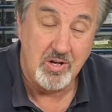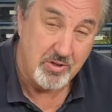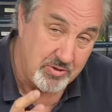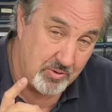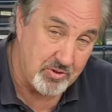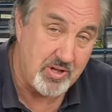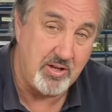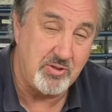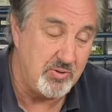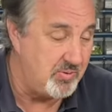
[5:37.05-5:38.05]
So stay
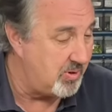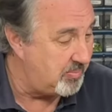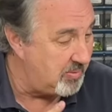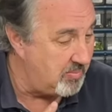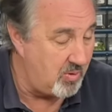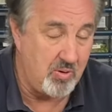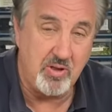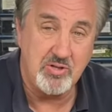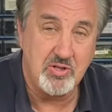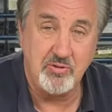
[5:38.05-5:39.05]
tuned, there'll be more of
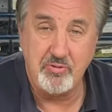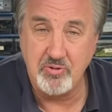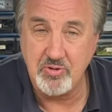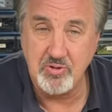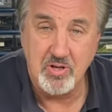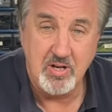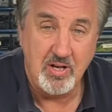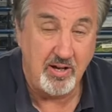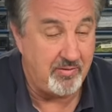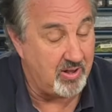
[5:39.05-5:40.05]
this in the future.
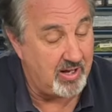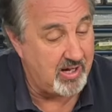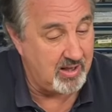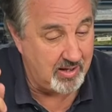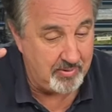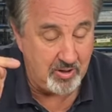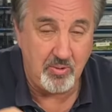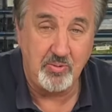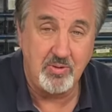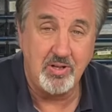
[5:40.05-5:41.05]
If you like it, let me
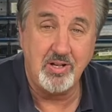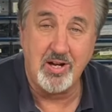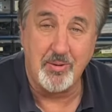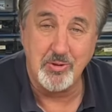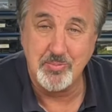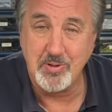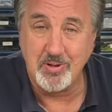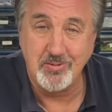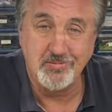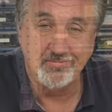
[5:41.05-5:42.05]
know in the comments below.
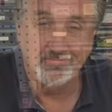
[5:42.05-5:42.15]
If